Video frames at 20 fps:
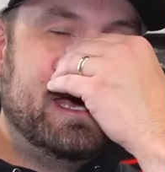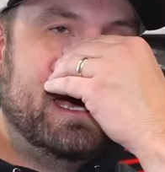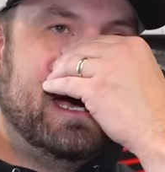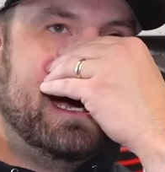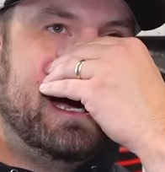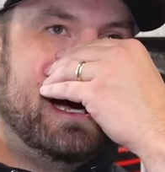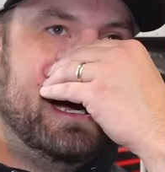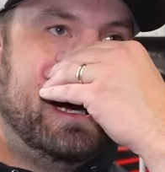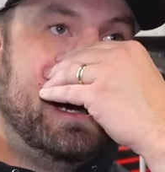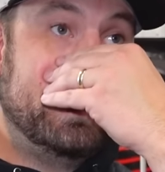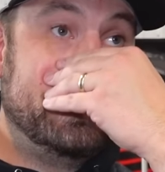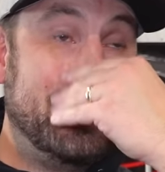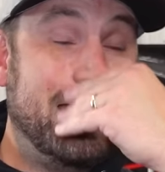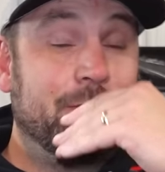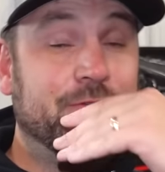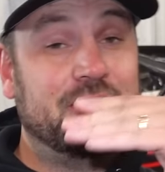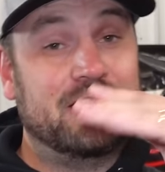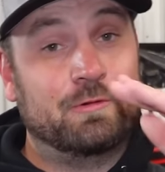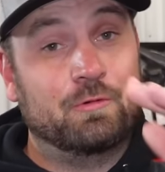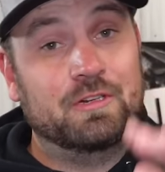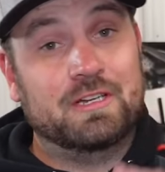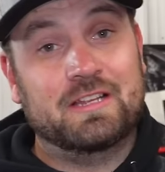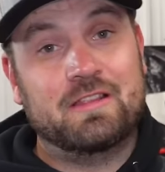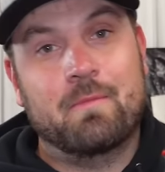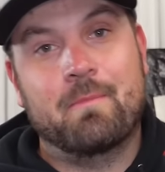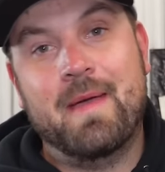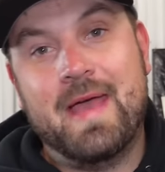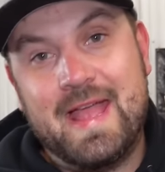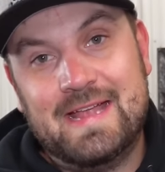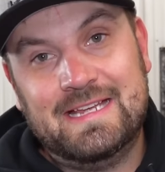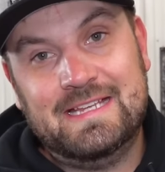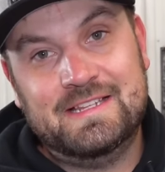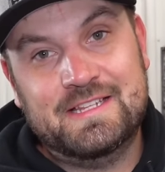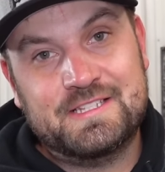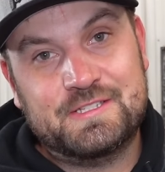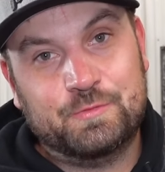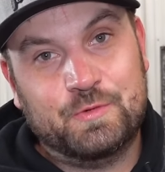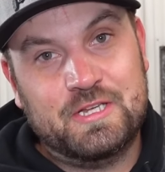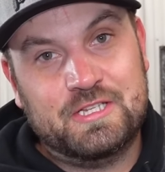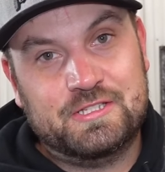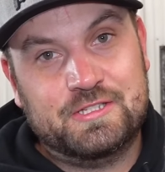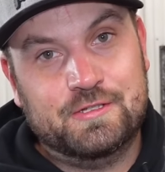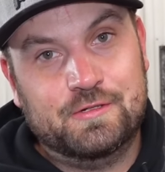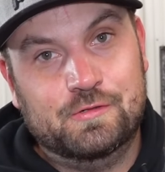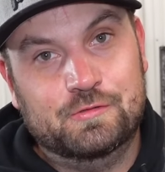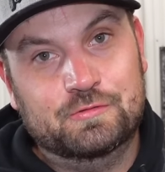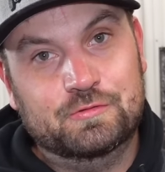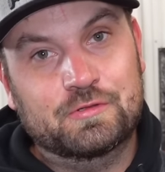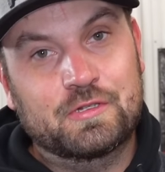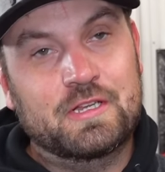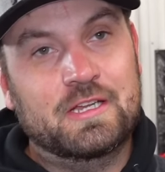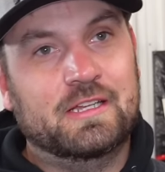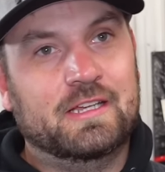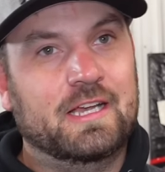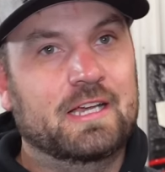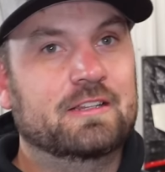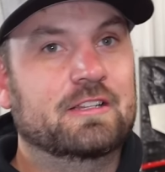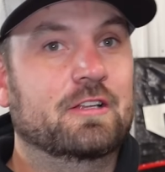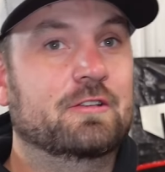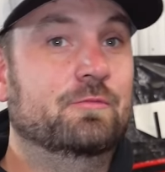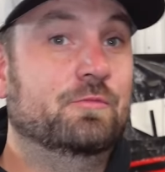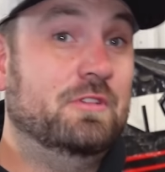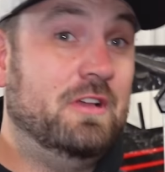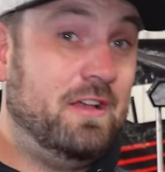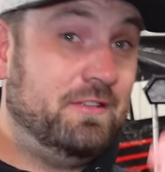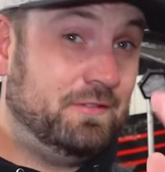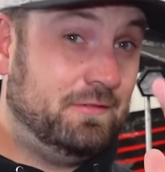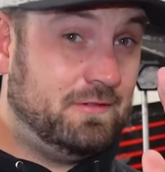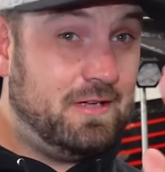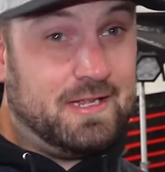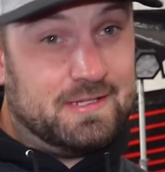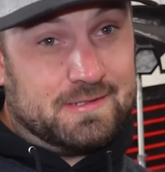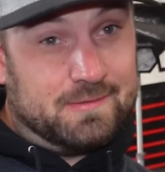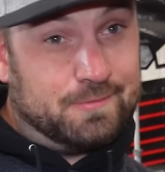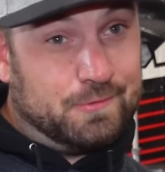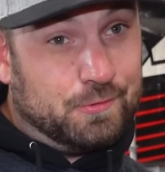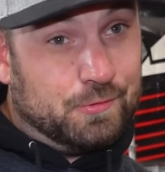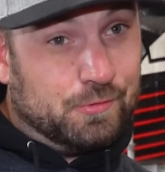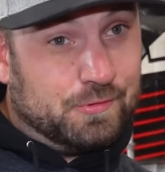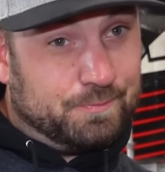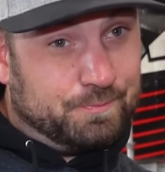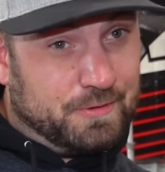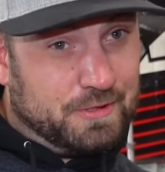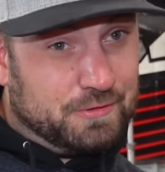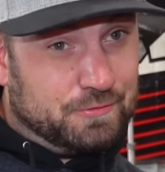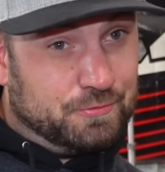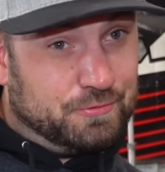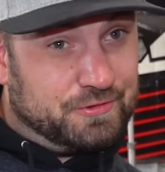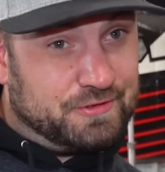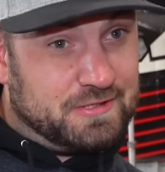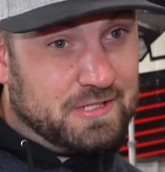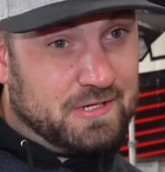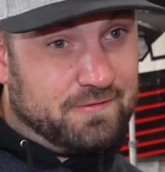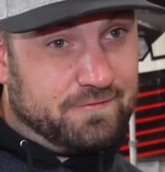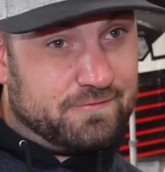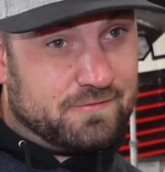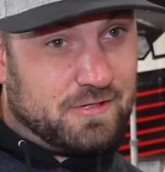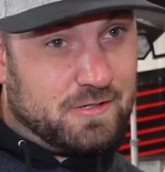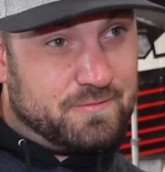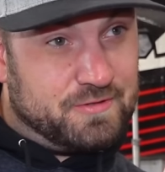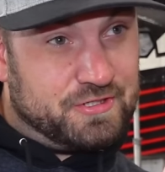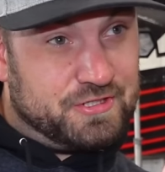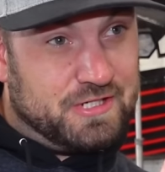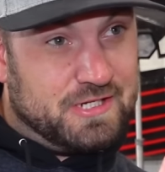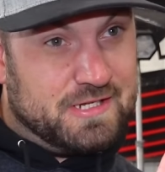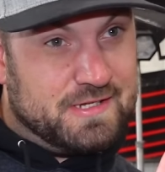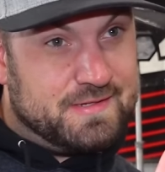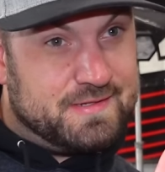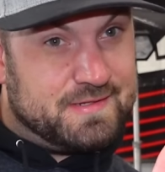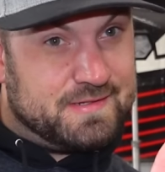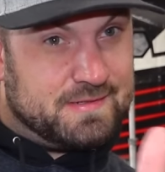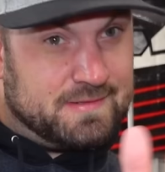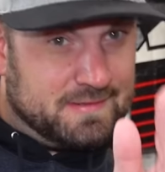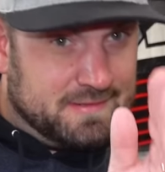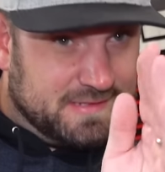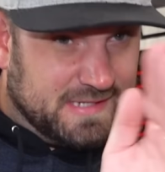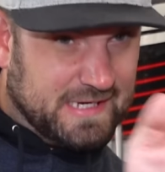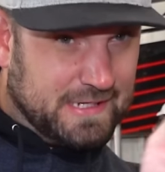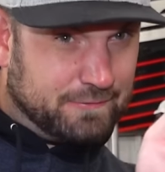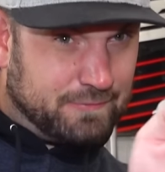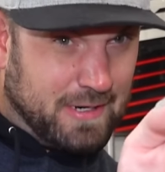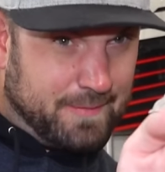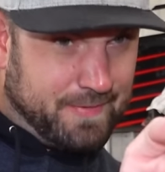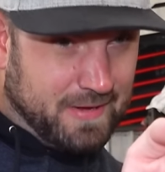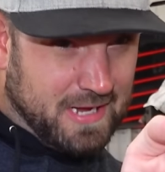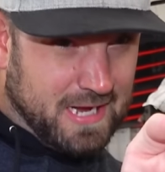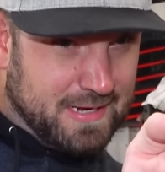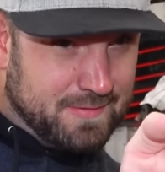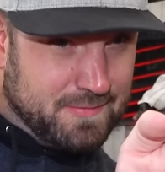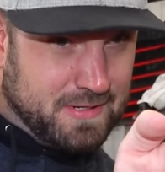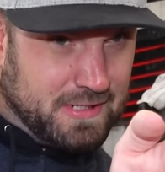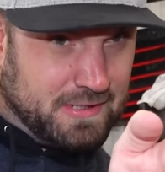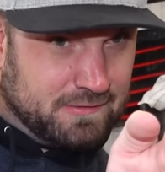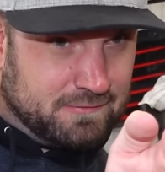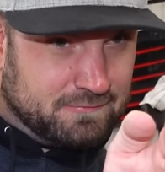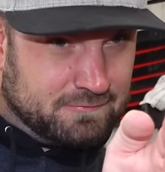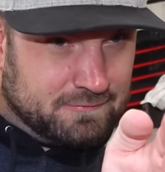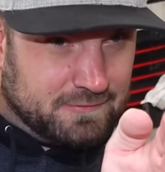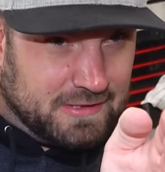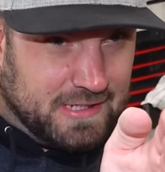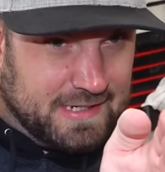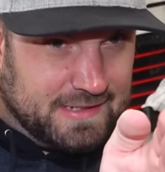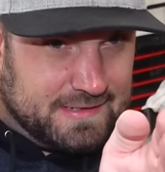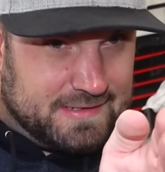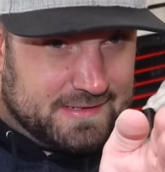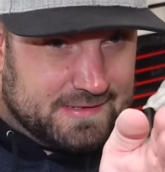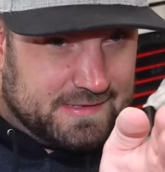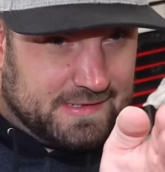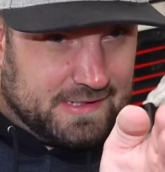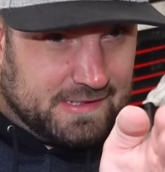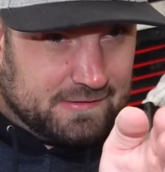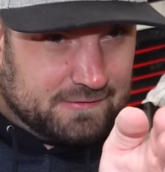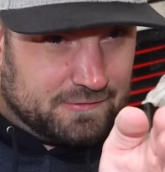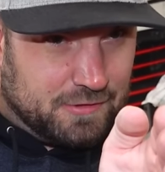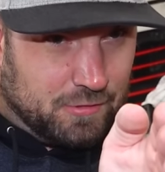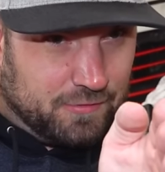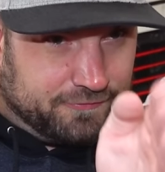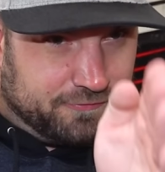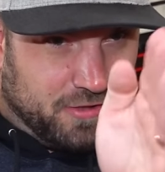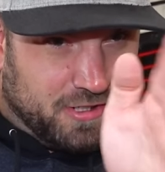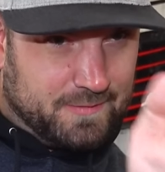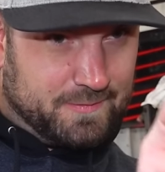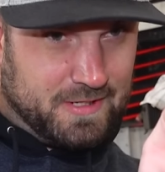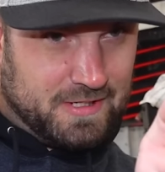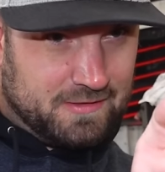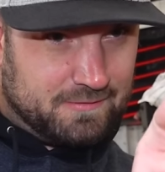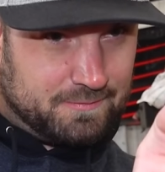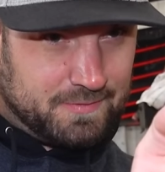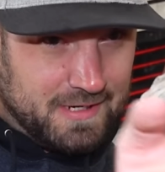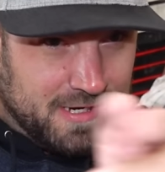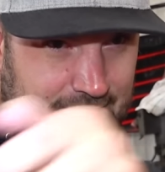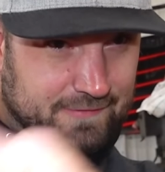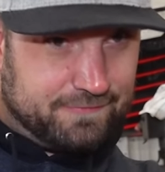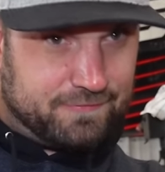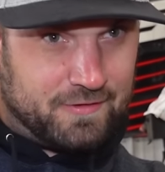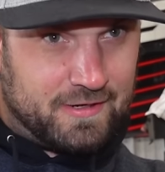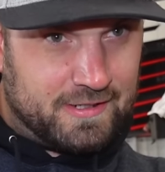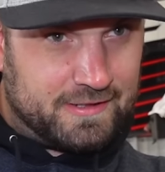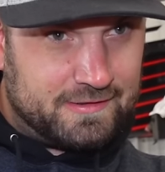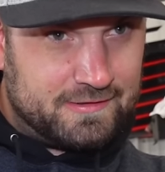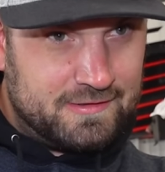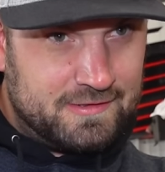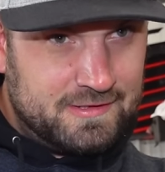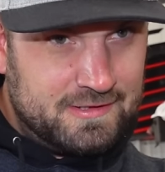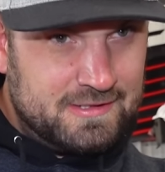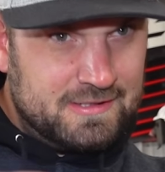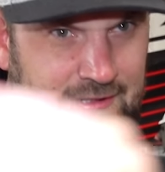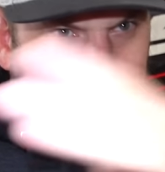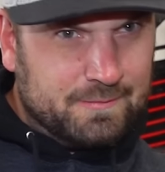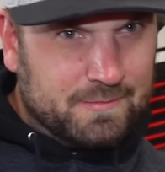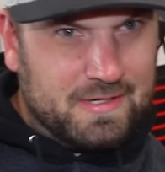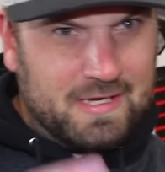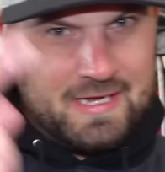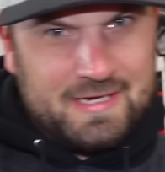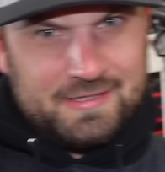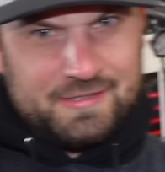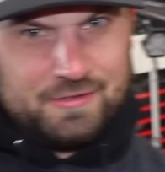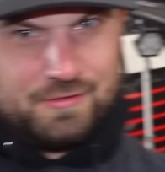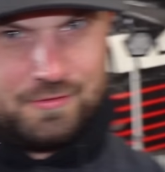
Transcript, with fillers: uh, yeah, we got to work on the Maggie this week too, and then we also got some cool, pretty cool stuff for our machines sitting right behind me that I can see. No, in front of me, behind Frank behind